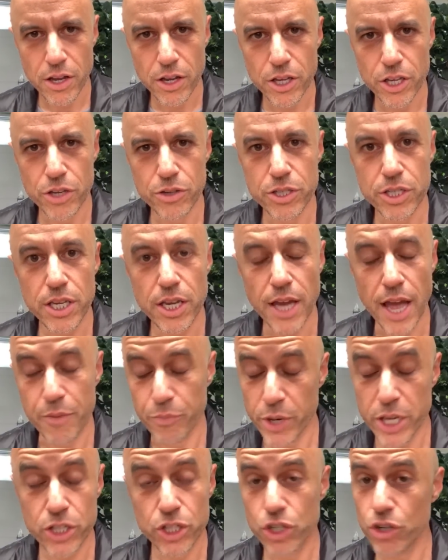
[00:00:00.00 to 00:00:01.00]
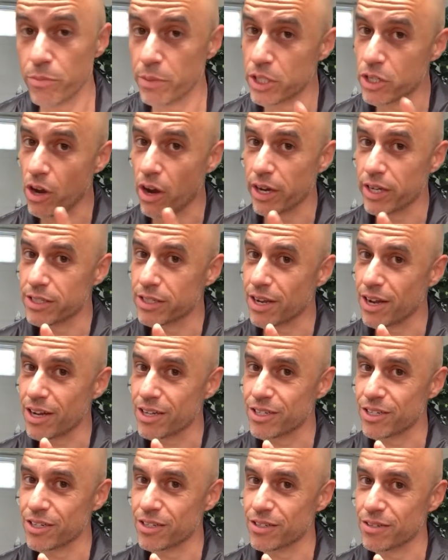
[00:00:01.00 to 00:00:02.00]
You see, and we assume a dog is
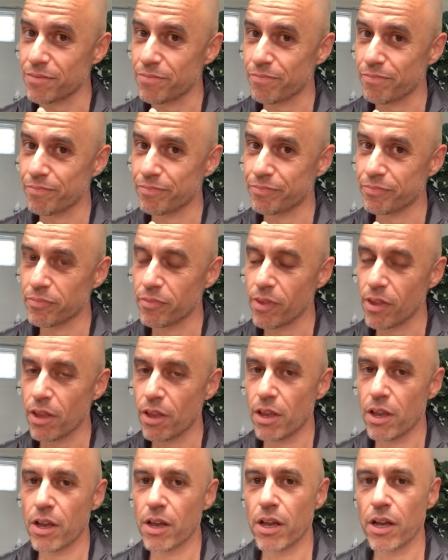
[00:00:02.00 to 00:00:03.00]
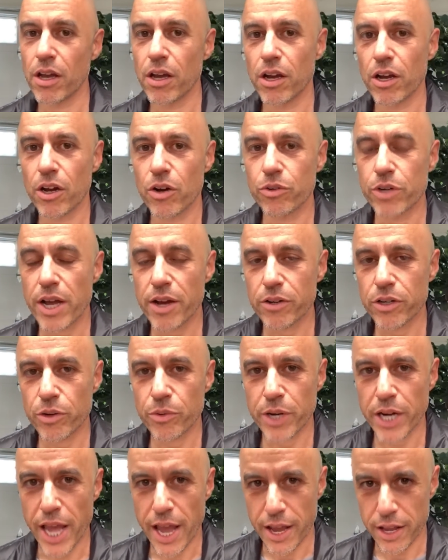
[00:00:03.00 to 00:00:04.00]
conscious. Go down to
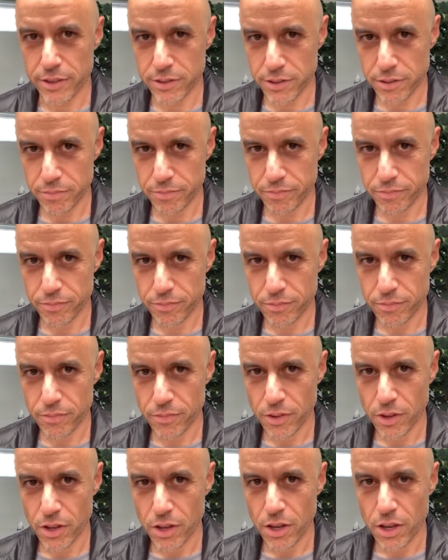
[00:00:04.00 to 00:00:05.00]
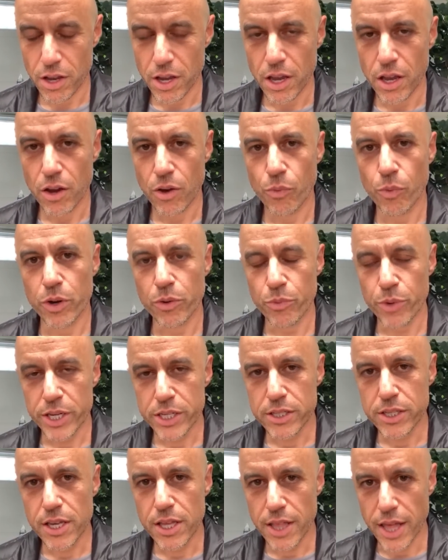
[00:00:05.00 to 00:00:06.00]
an ant. When we
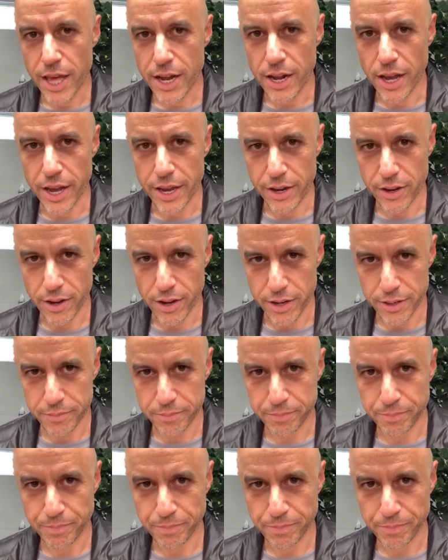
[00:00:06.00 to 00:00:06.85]
see that icon